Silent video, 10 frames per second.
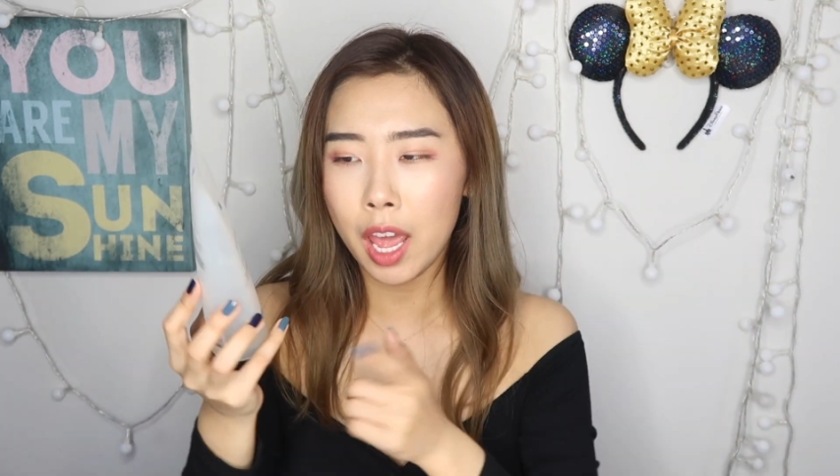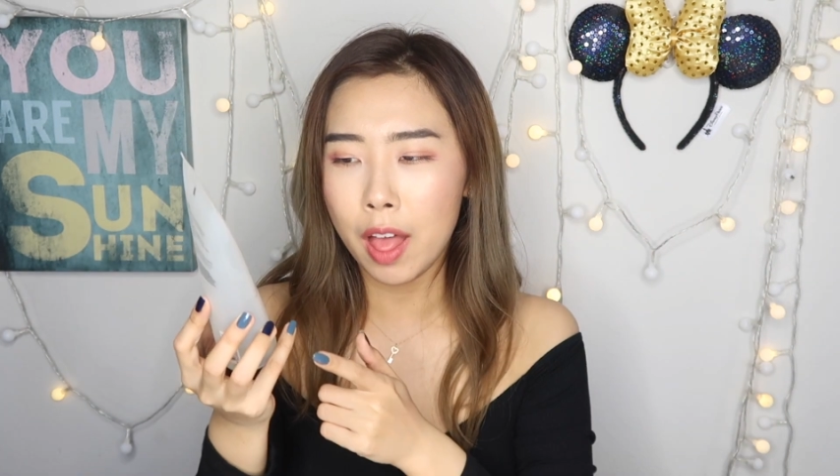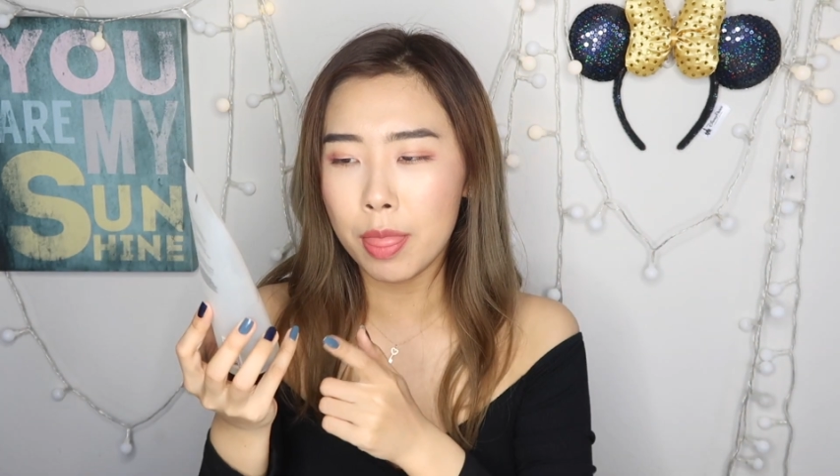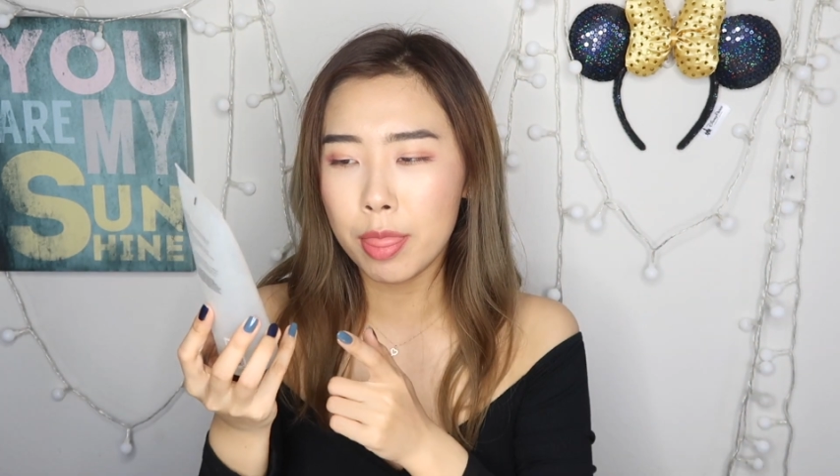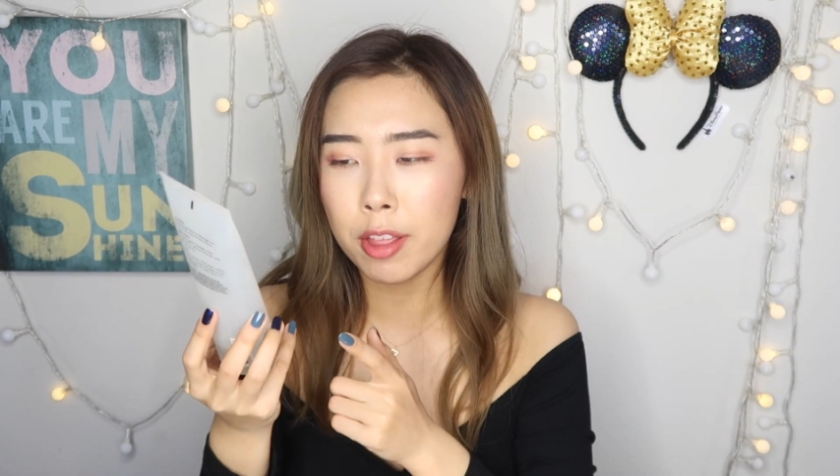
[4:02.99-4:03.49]

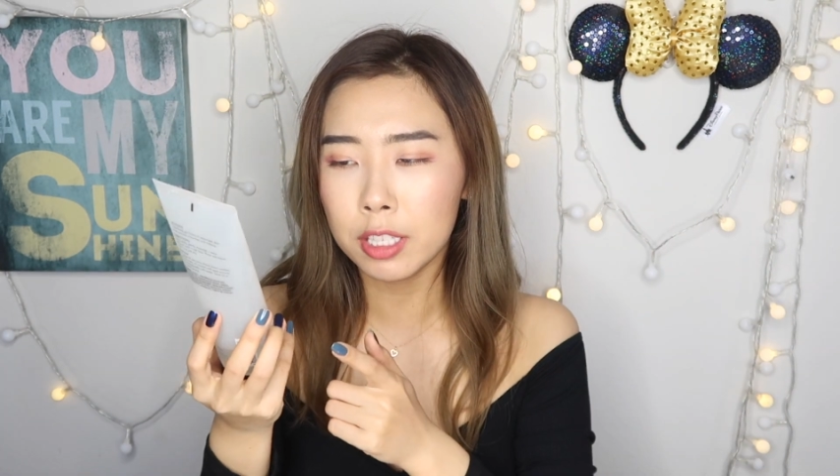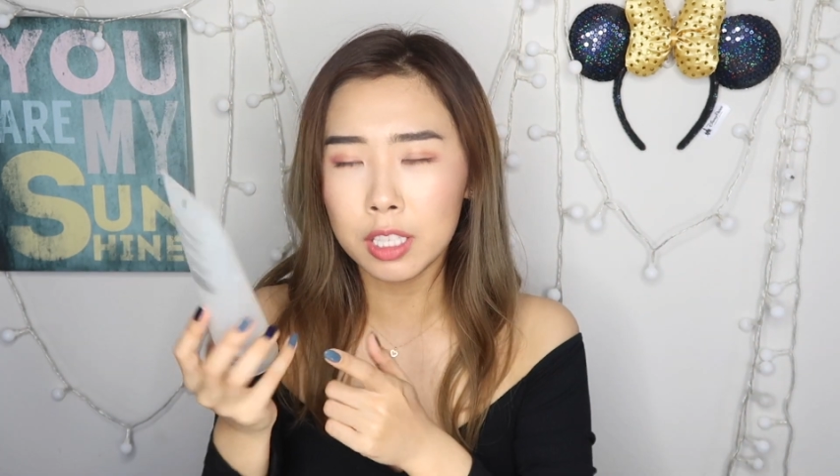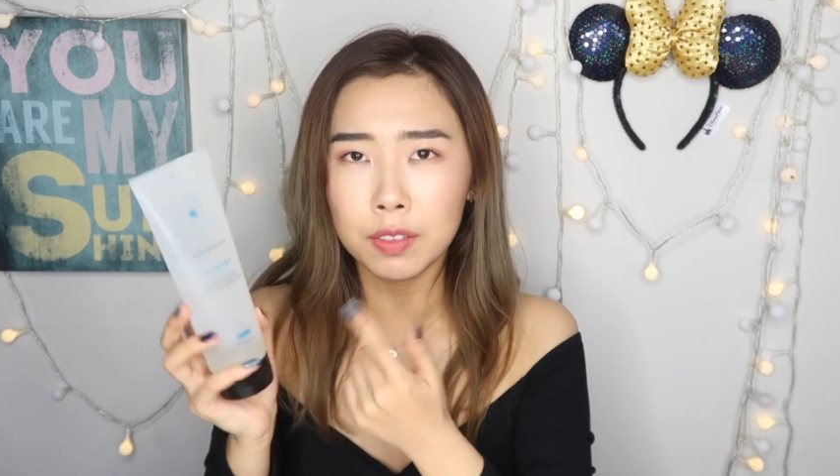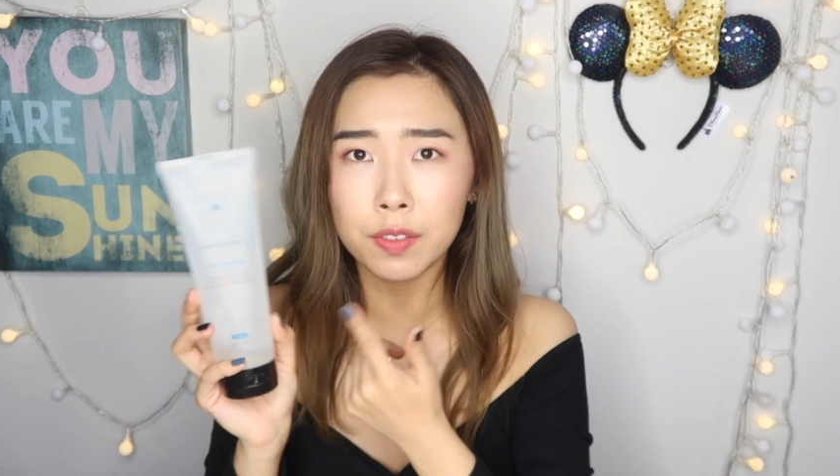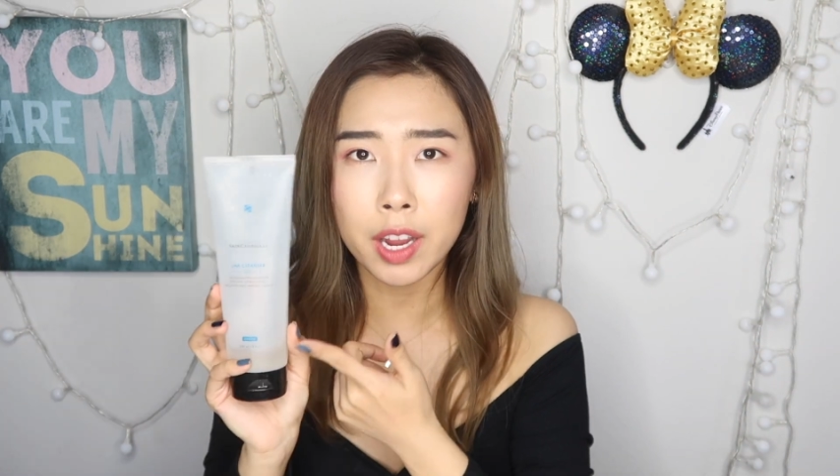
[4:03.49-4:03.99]
and this
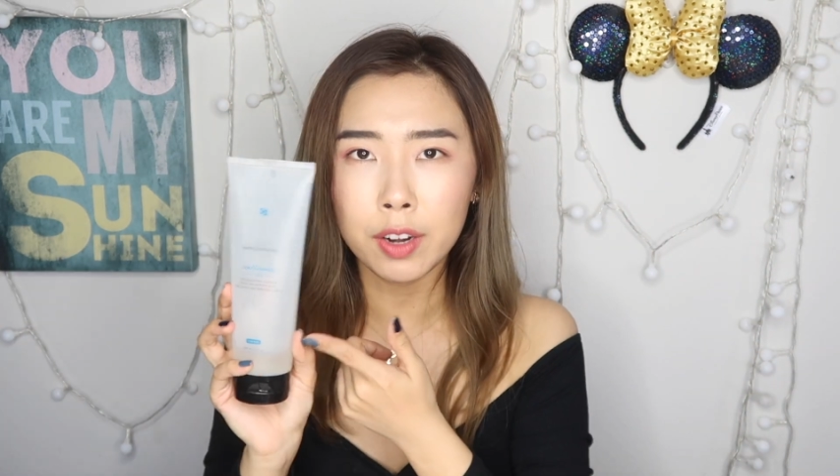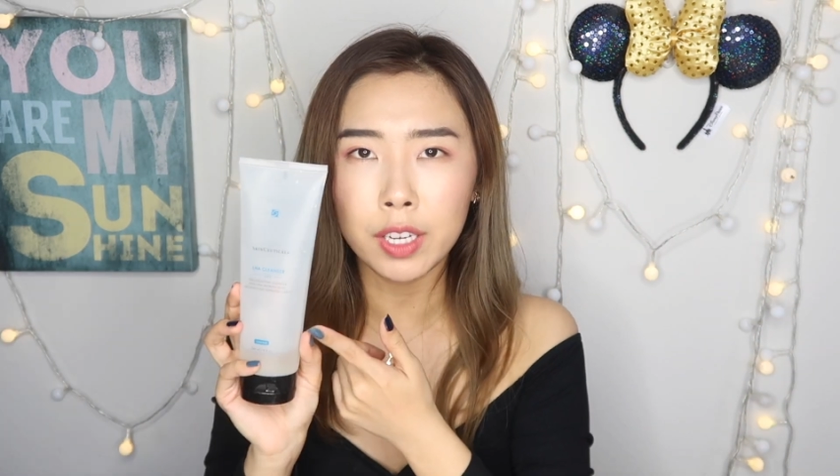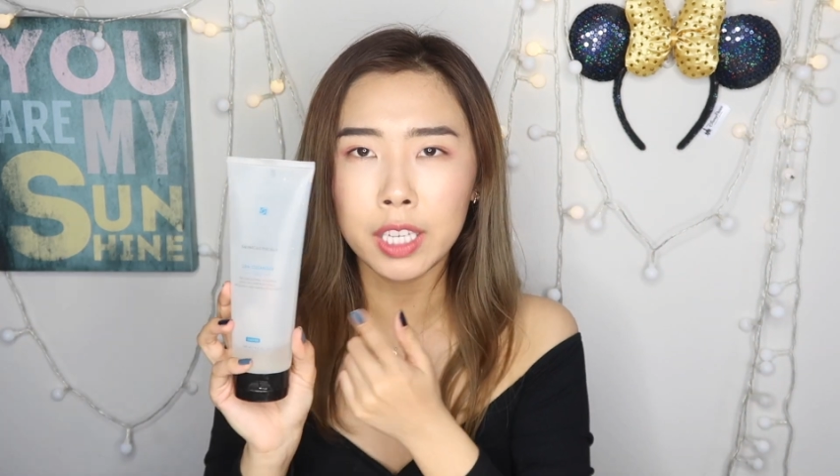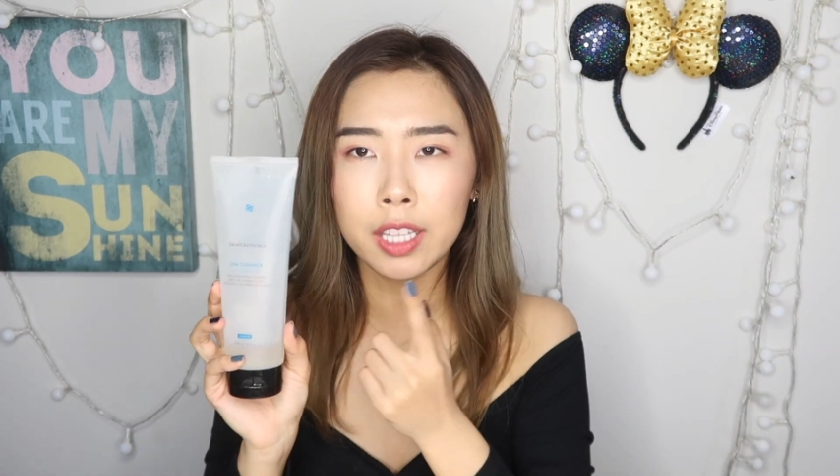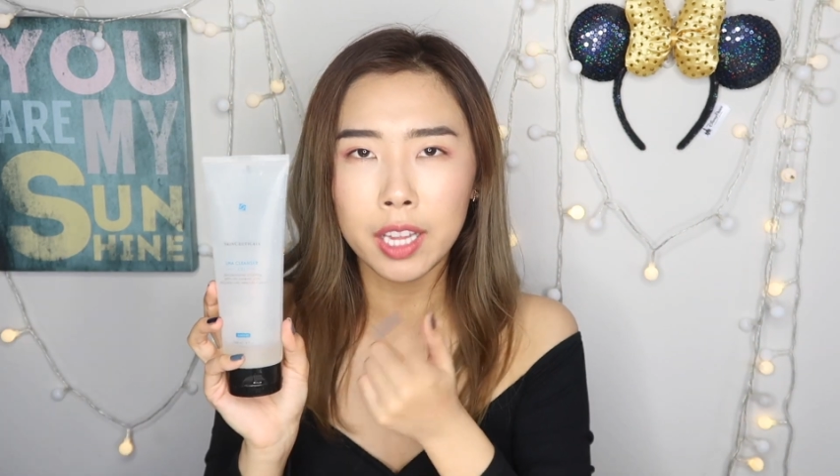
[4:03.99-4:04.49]
is
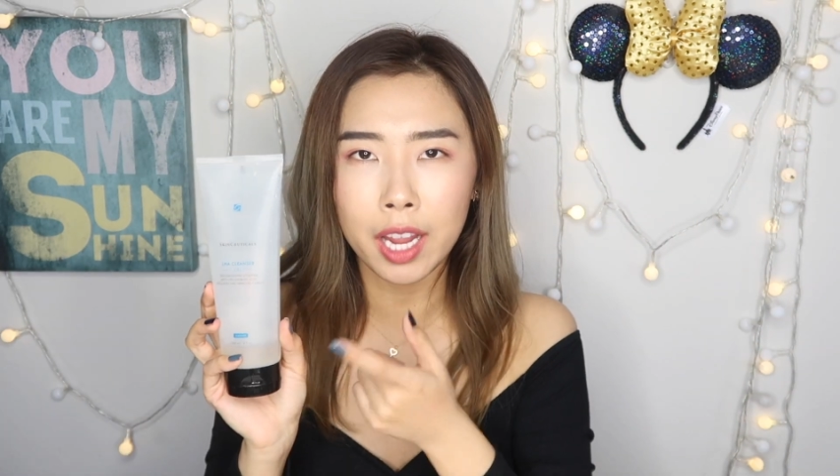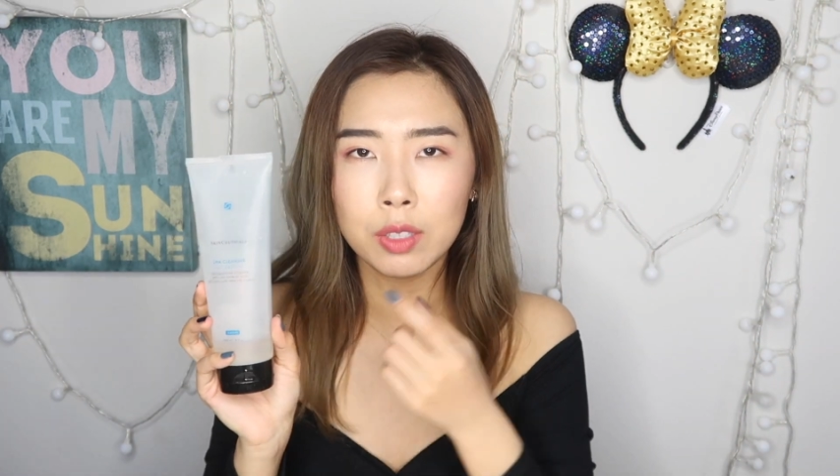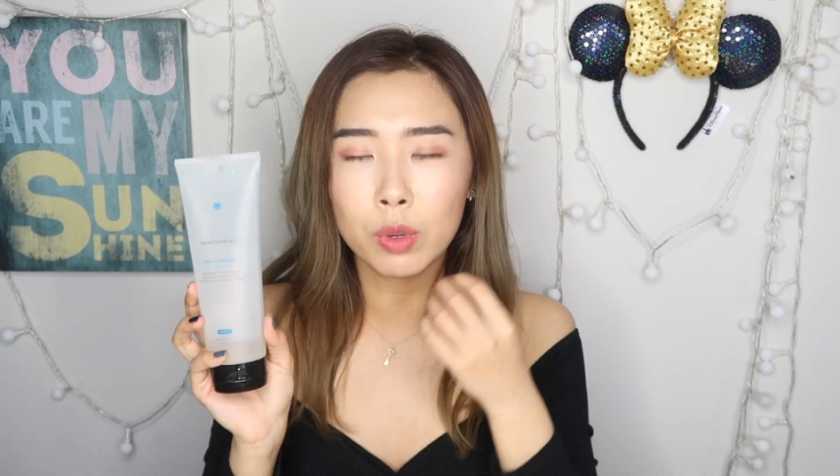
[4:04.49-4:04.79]
very nice